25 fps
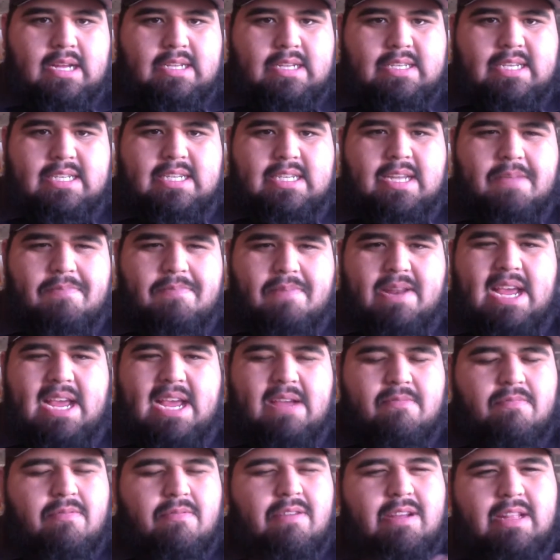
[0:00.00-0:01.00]
Jessica
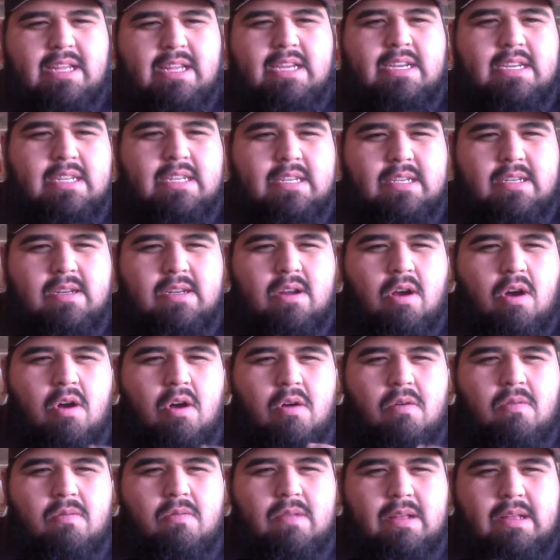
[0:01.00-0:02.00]
Penne
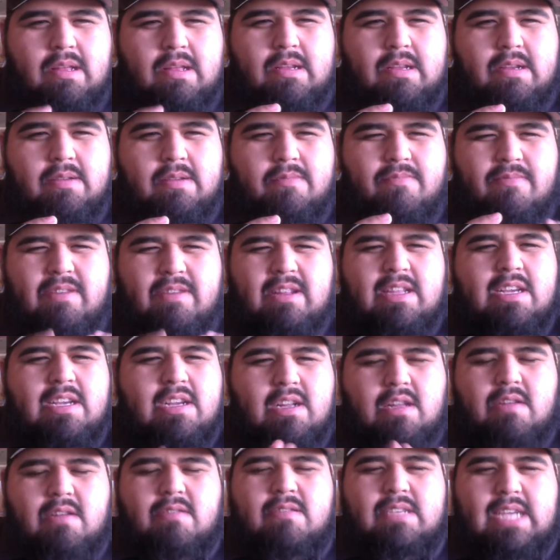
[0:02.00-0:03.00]
really
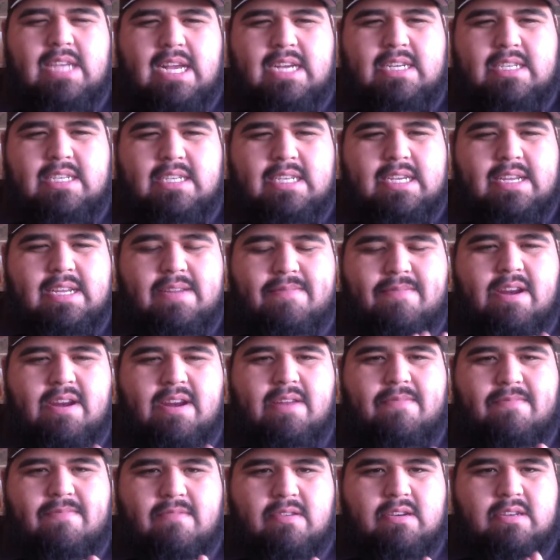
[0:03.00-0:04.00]
close, actually, in the
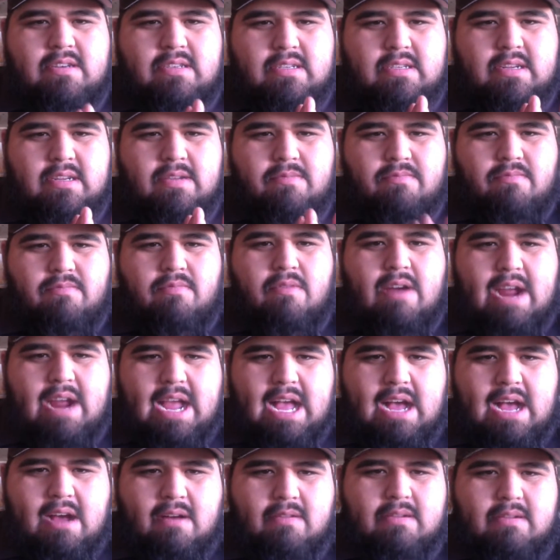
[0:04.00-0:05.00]
very first
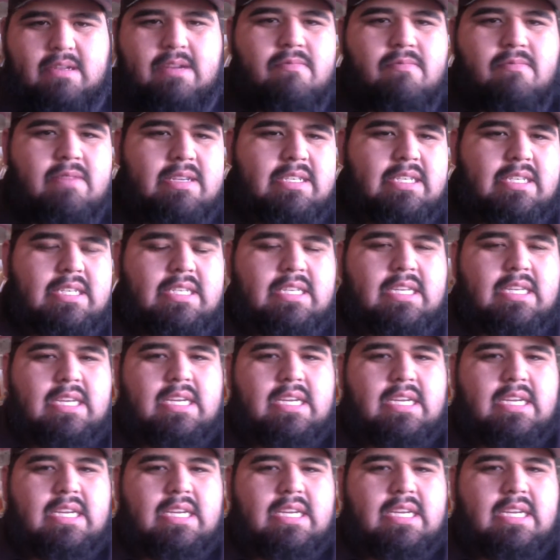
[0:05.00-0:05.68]
round. There wasn't...